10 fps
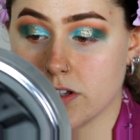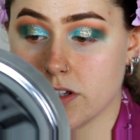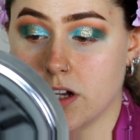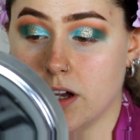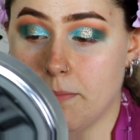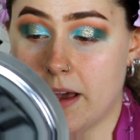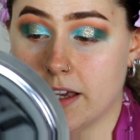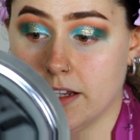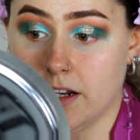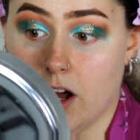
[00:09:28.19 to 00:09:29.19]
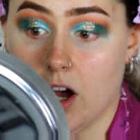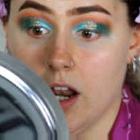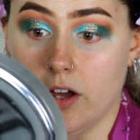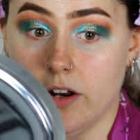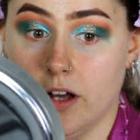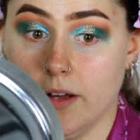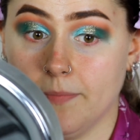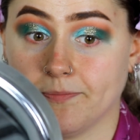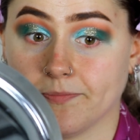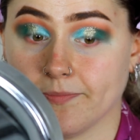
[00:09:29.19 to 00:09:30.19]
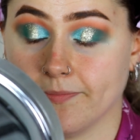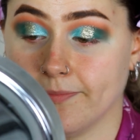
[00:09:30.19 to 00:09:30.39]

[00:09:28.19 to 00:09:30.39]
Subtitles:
Just going to start making an eyeliner.